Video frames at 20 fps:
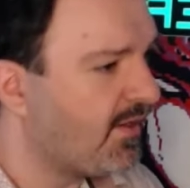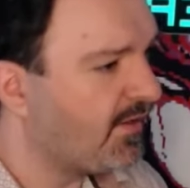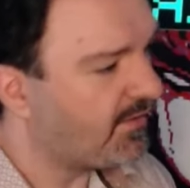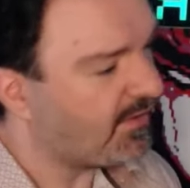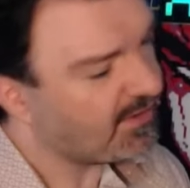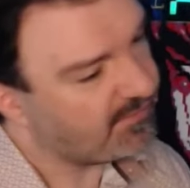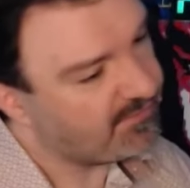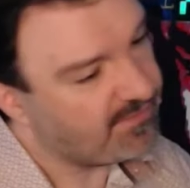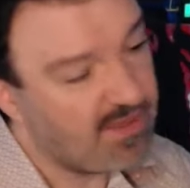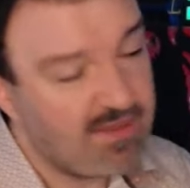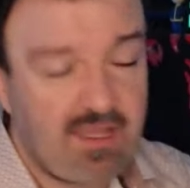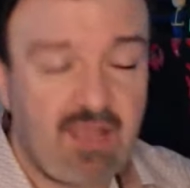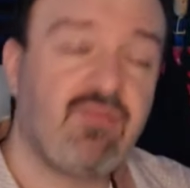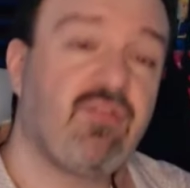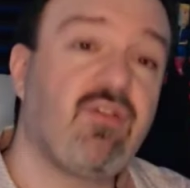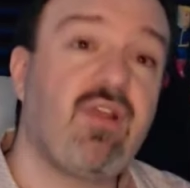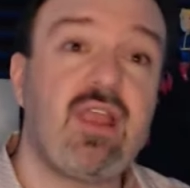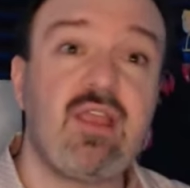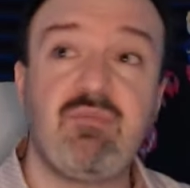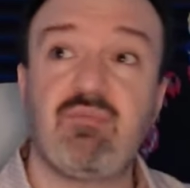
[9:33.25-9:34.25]
Like if they gave
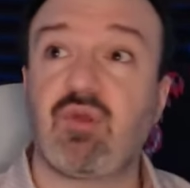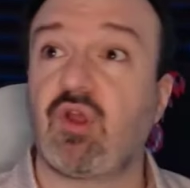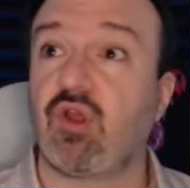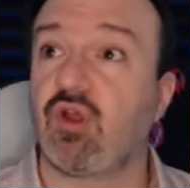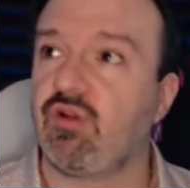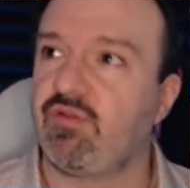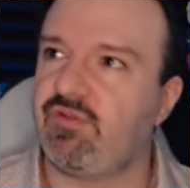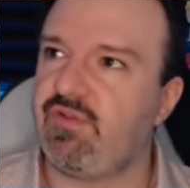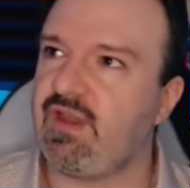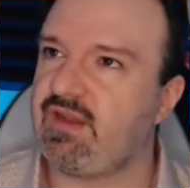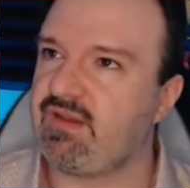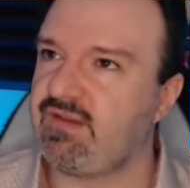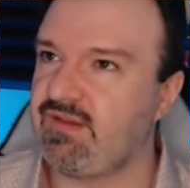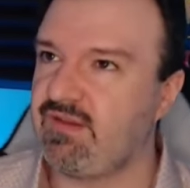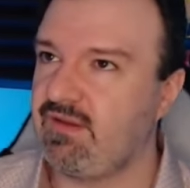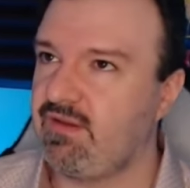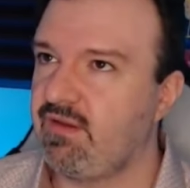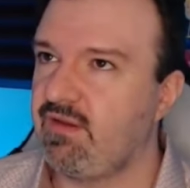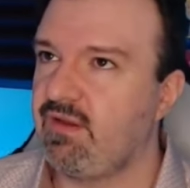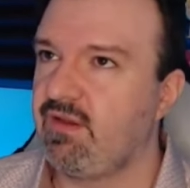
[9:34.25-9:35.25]
her a
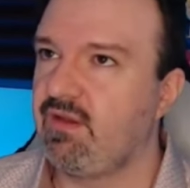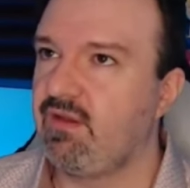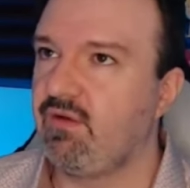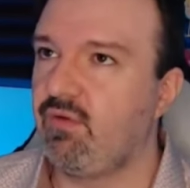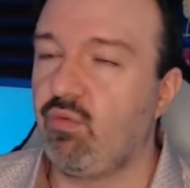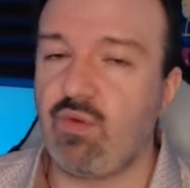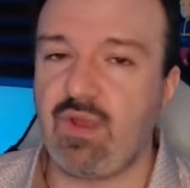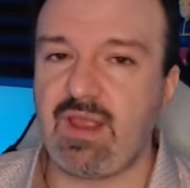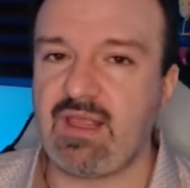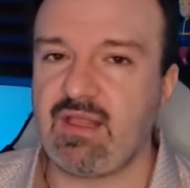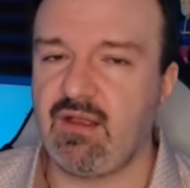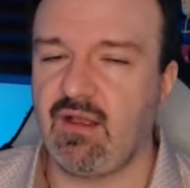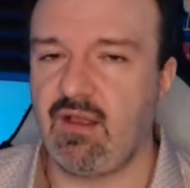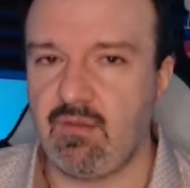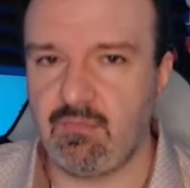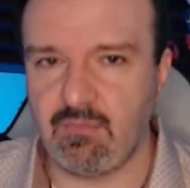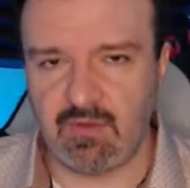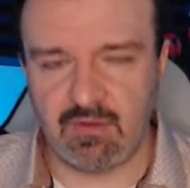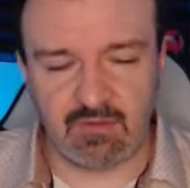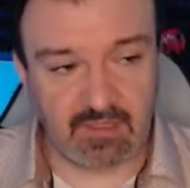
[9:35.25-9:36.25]
perfect wake
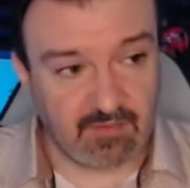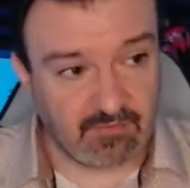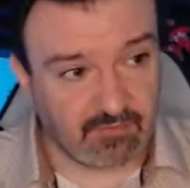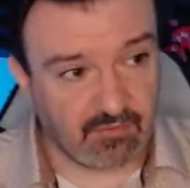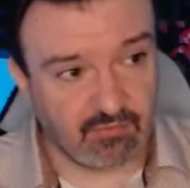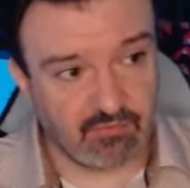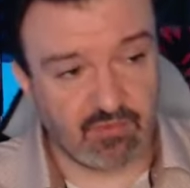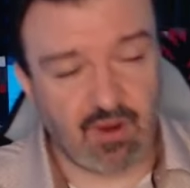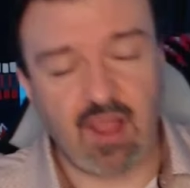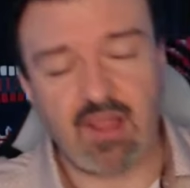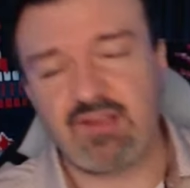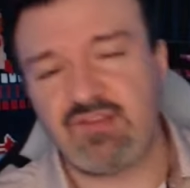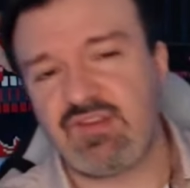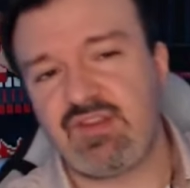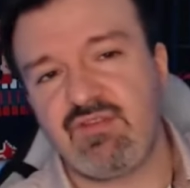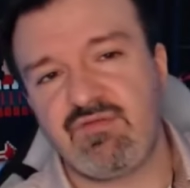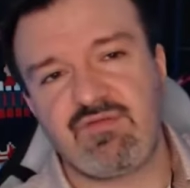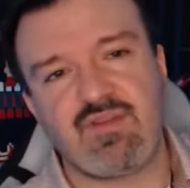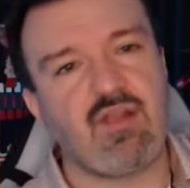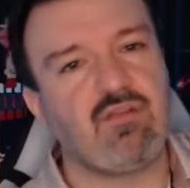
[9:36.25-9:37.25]
up, like if her
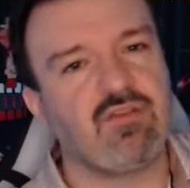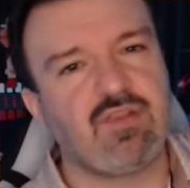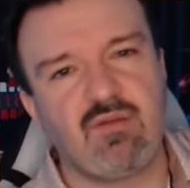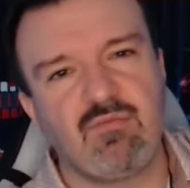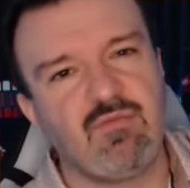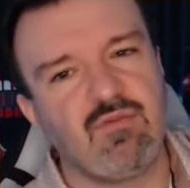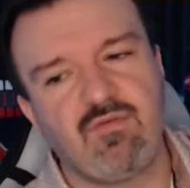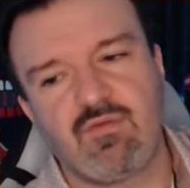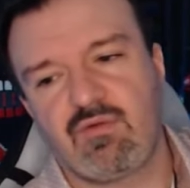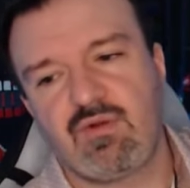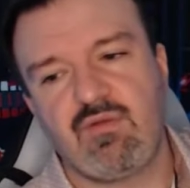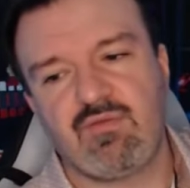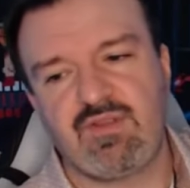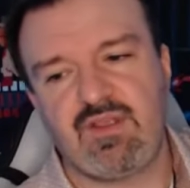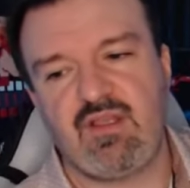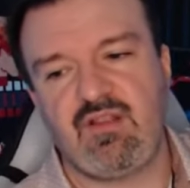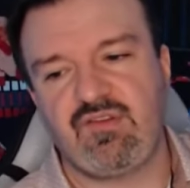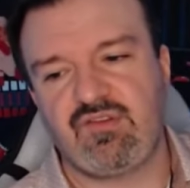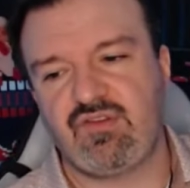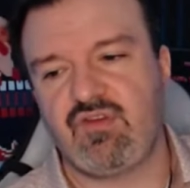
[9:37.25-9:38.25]
rising falcon move or whatever
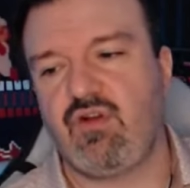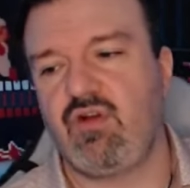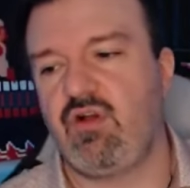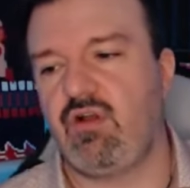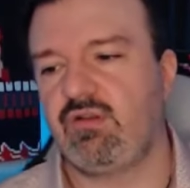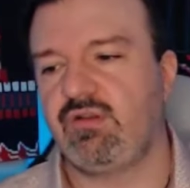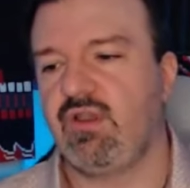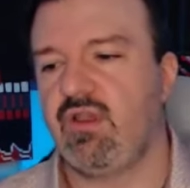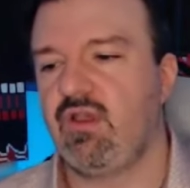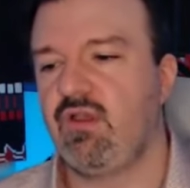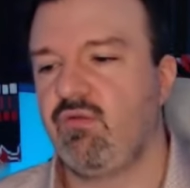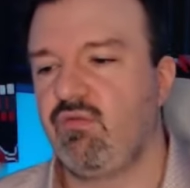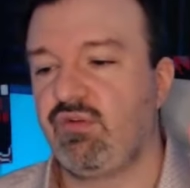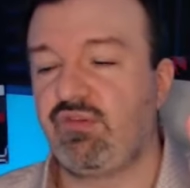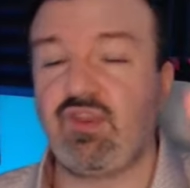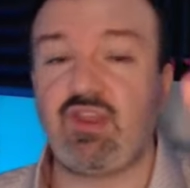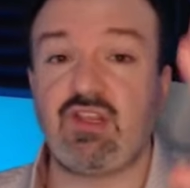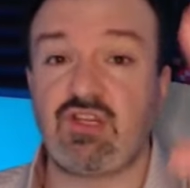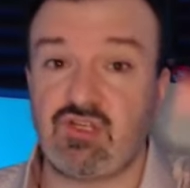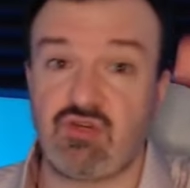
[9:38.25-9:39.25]
the hell it's called
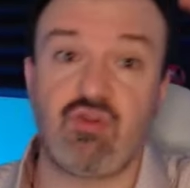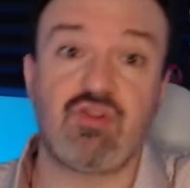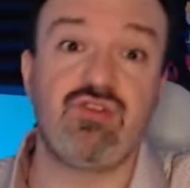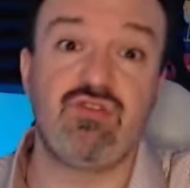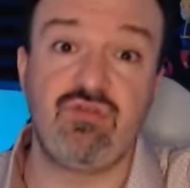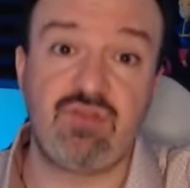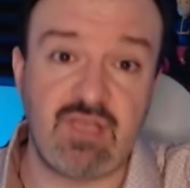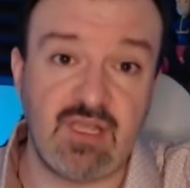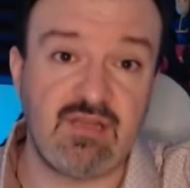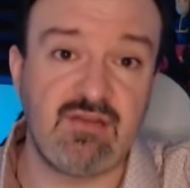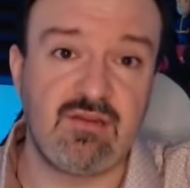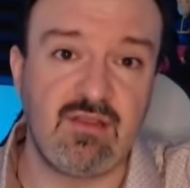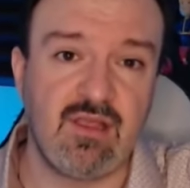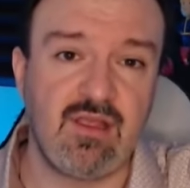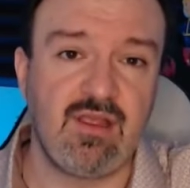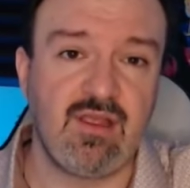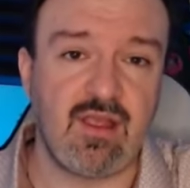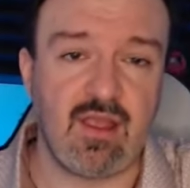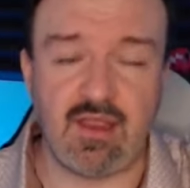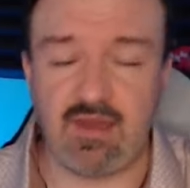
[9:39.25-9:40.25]
was like a Shoryuken
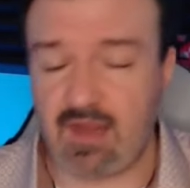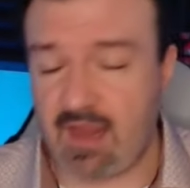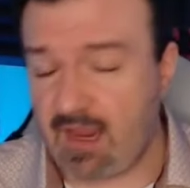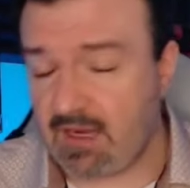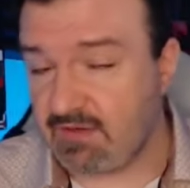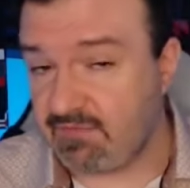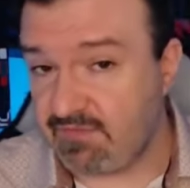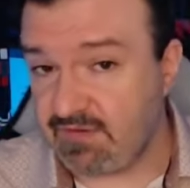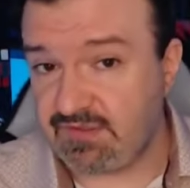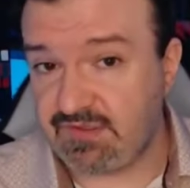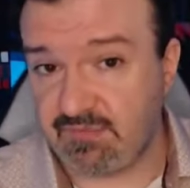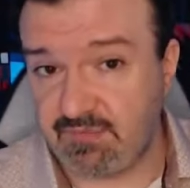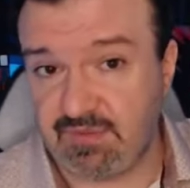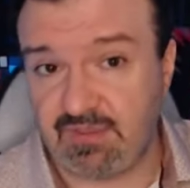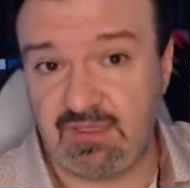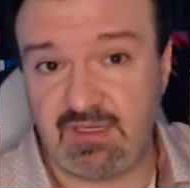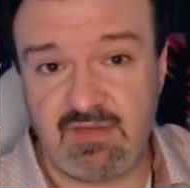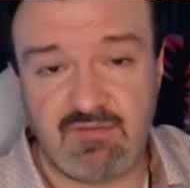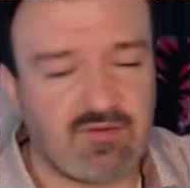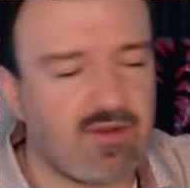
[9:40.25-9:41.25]
and had
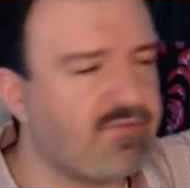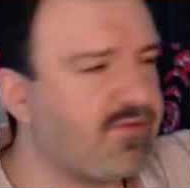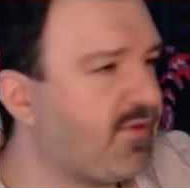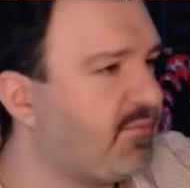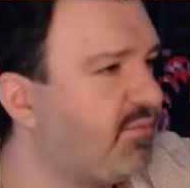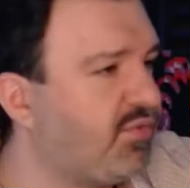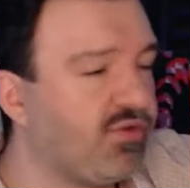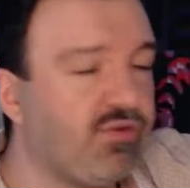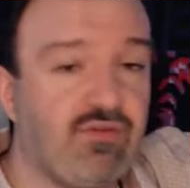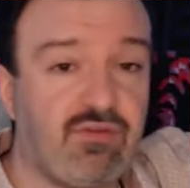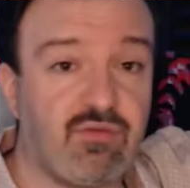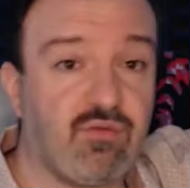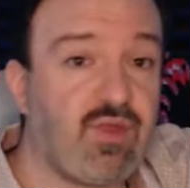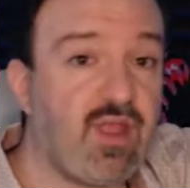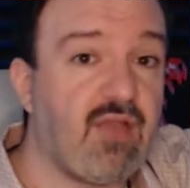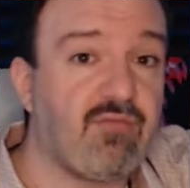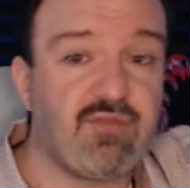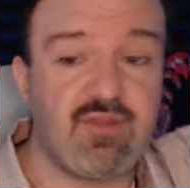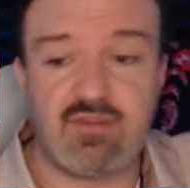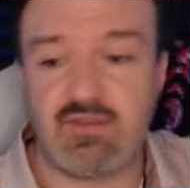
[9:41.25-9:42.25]
invincibility frames that blew through
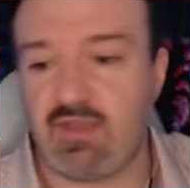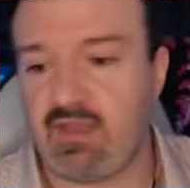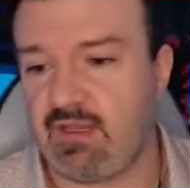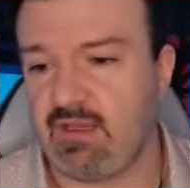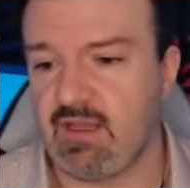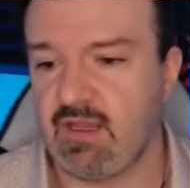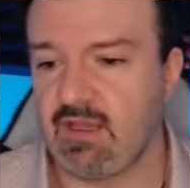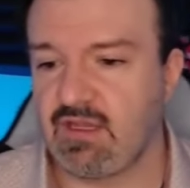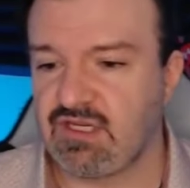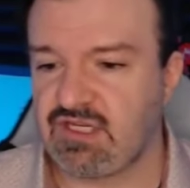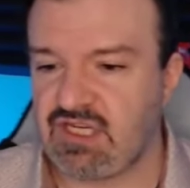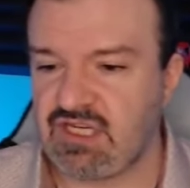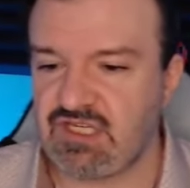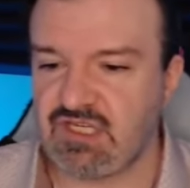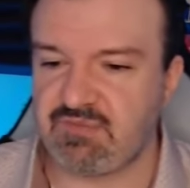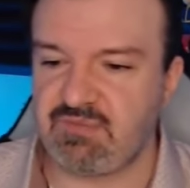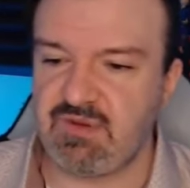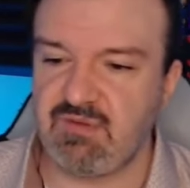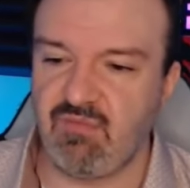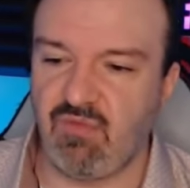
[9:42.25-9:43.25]
everything, she'd
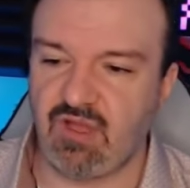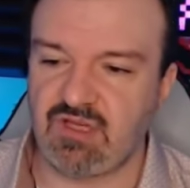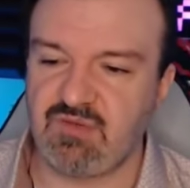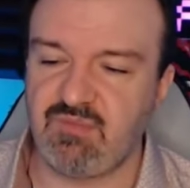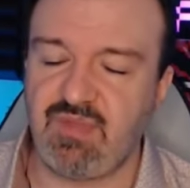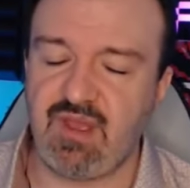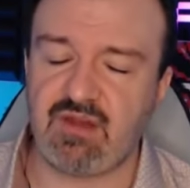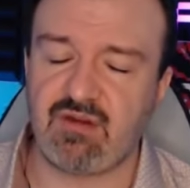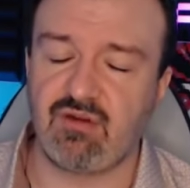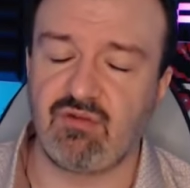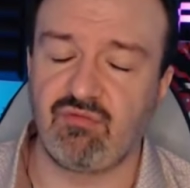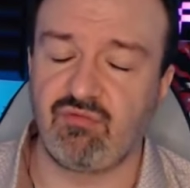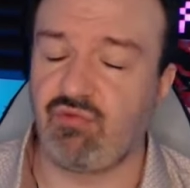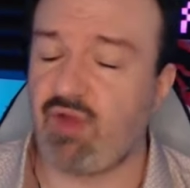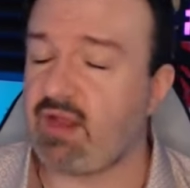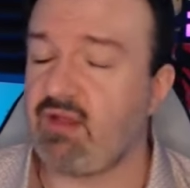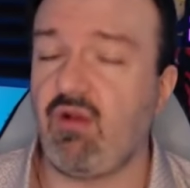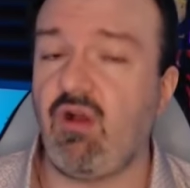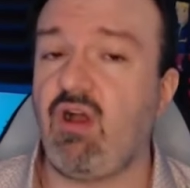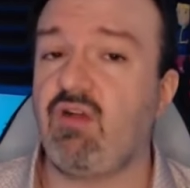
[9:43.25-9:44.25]
just be much better
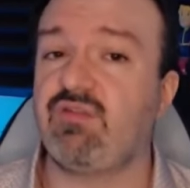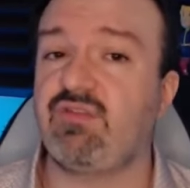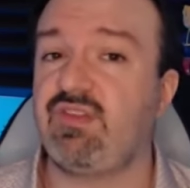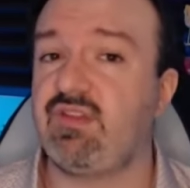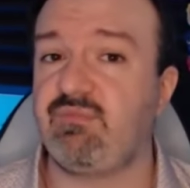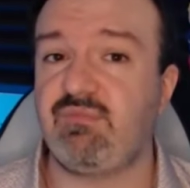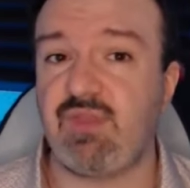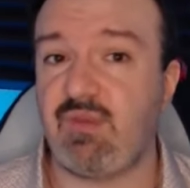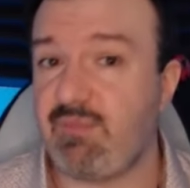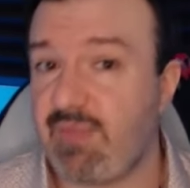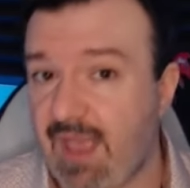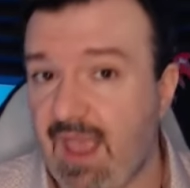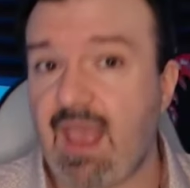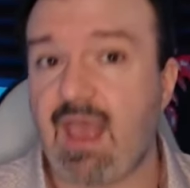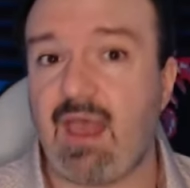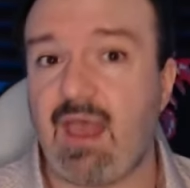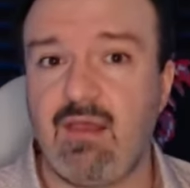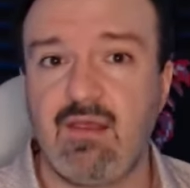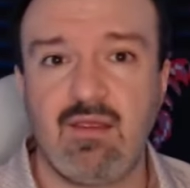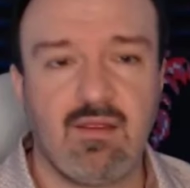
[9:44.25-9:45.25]
right off the, the
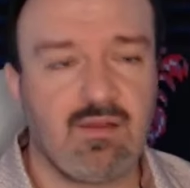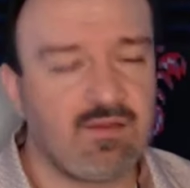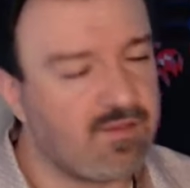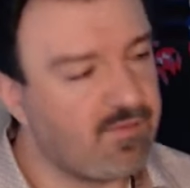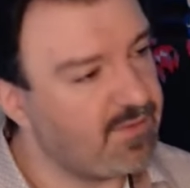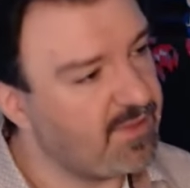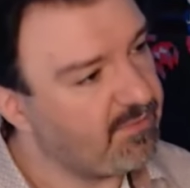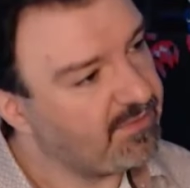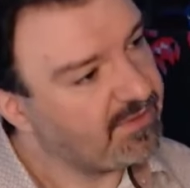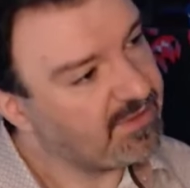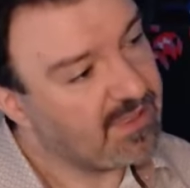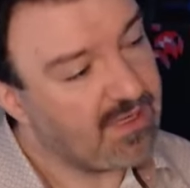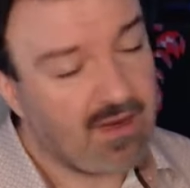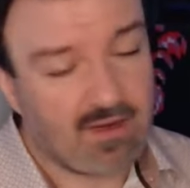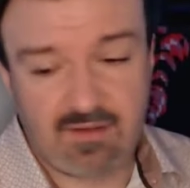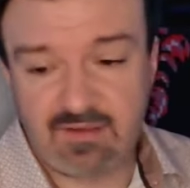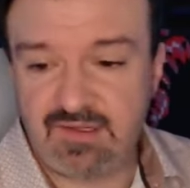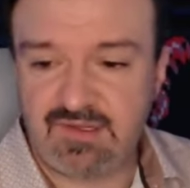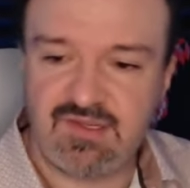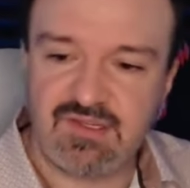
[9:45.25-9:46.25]
bat to be able to get
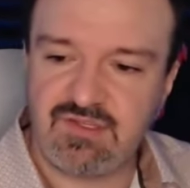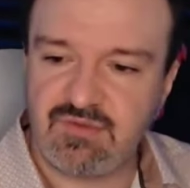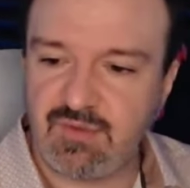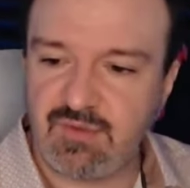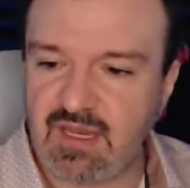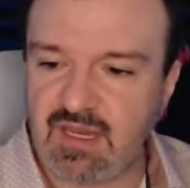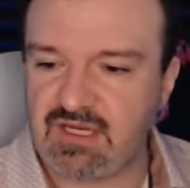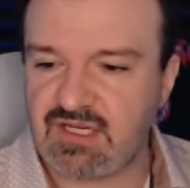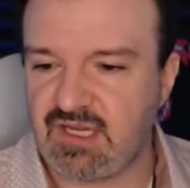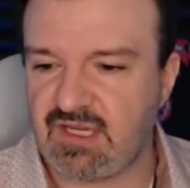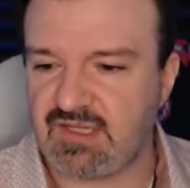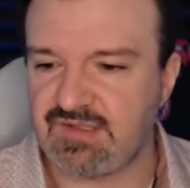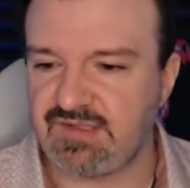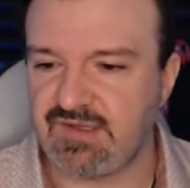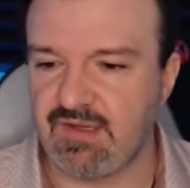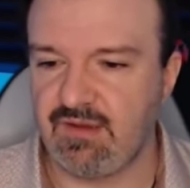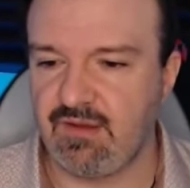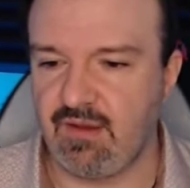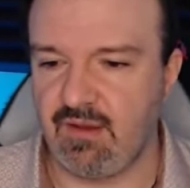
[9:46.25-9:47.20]
out of these situations.